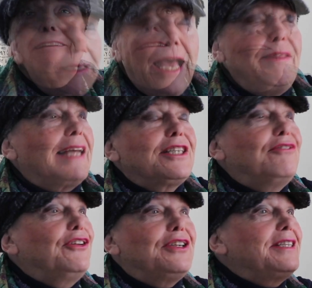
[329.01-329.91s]
And that's the
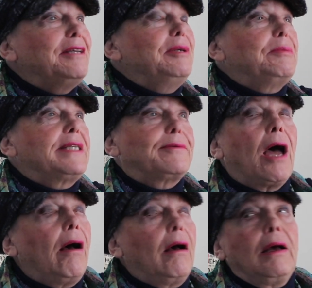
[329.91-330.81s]
first thing people say,
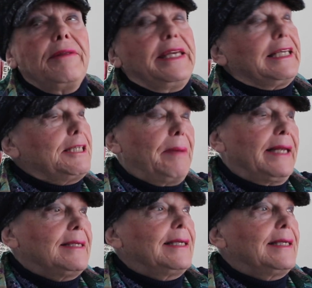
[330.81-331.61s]
oh, the expense.